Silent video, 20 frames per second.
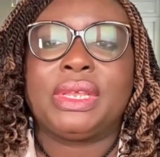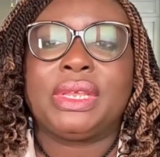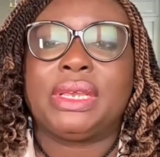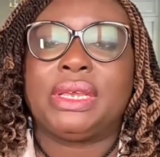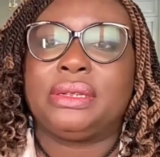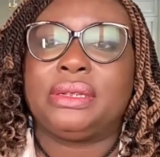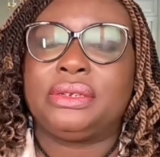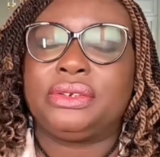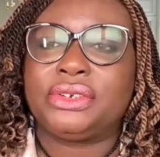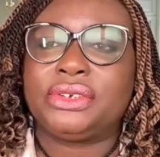
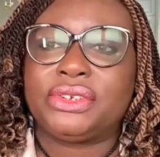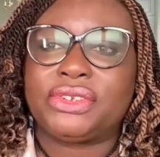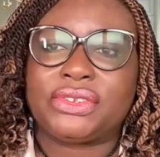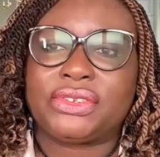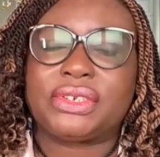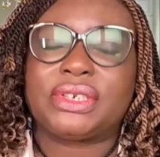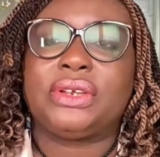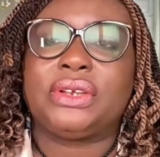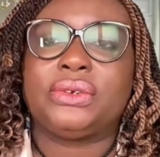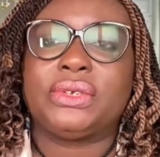and
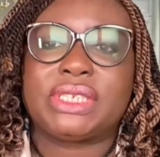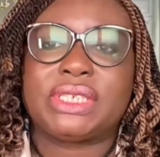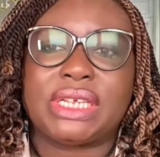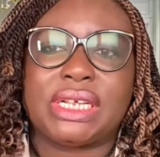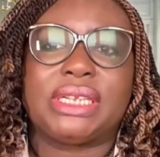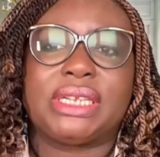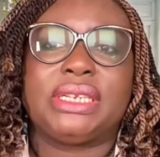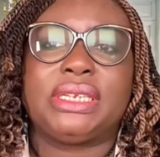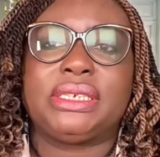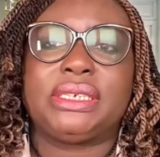just
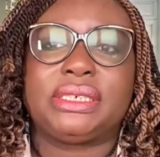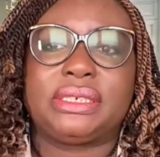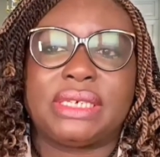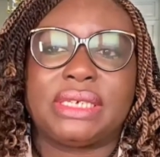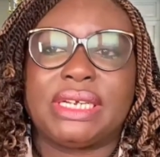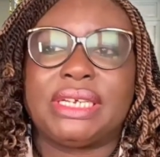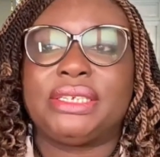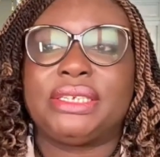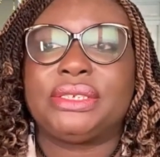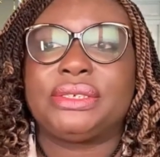constantly
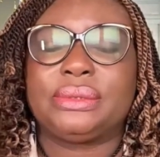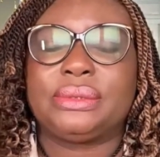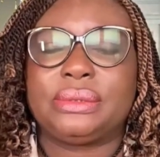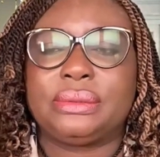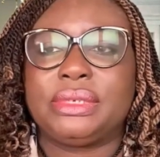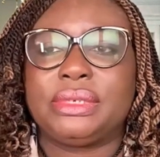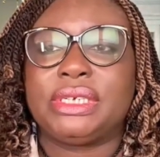trying to